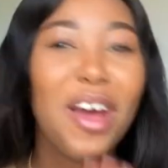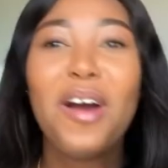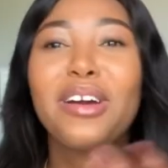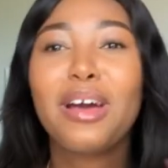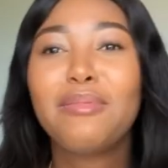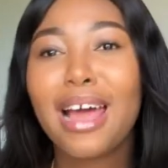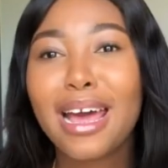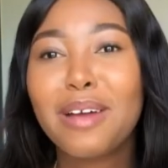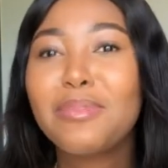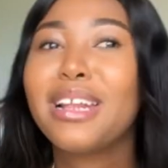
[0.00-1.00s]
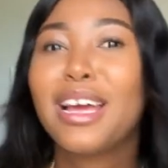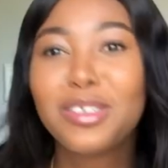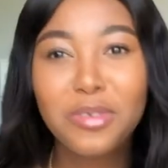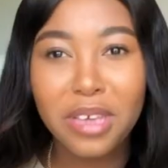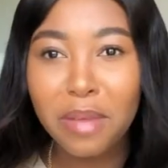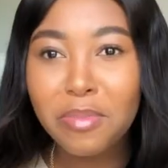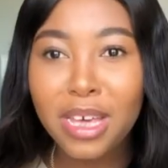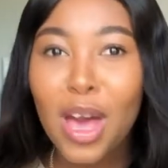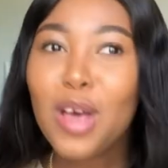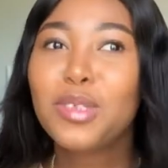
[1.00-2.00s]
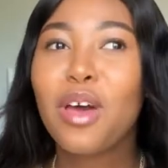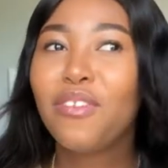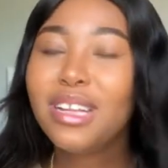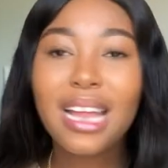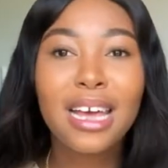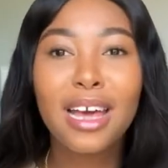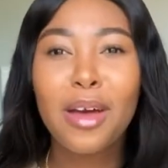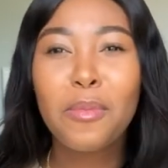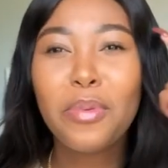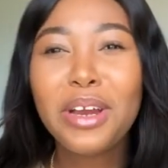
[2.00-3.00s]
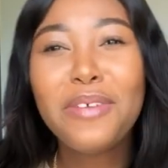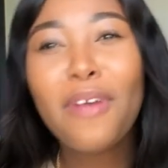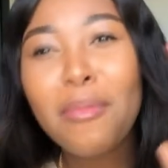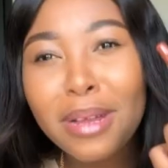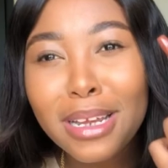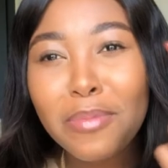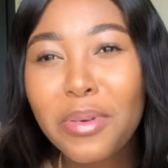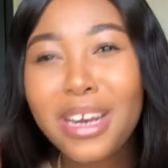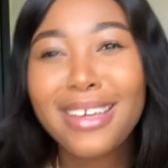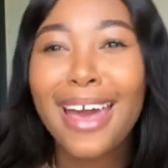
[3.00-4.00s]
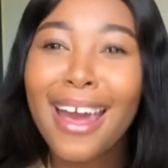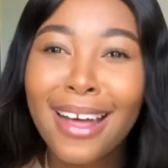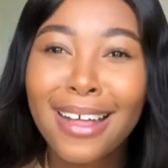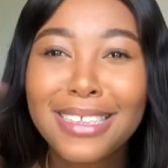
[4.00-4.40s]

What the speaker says: Okay, I'm lying, but like, do you get me? So I felt like pretty family, pretty gang,